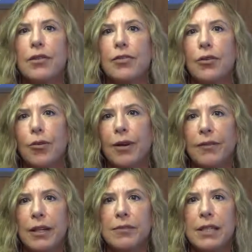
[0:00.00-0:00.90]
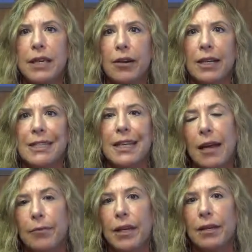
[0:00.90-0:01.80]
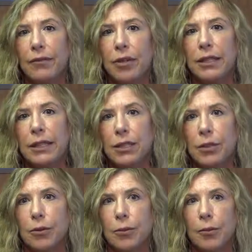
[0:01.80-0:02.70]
that the derivative securities can be converted into.